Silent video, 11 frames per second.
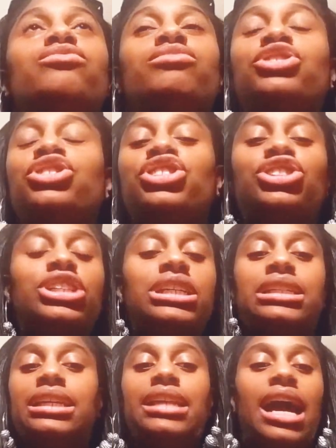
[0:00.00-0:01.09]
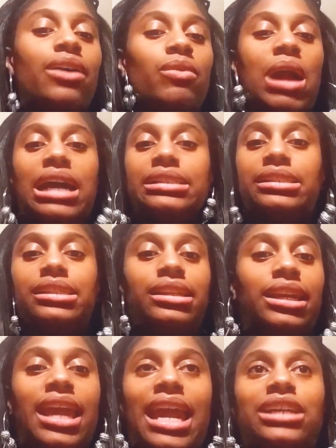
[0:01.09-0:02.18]
she did not rise to
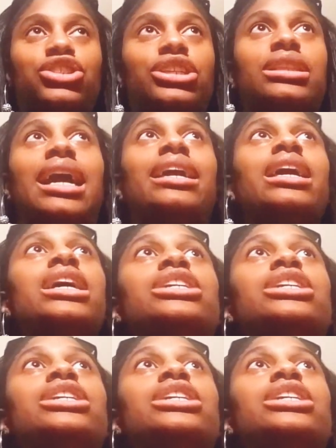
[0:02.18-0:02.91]
the occasion. Like,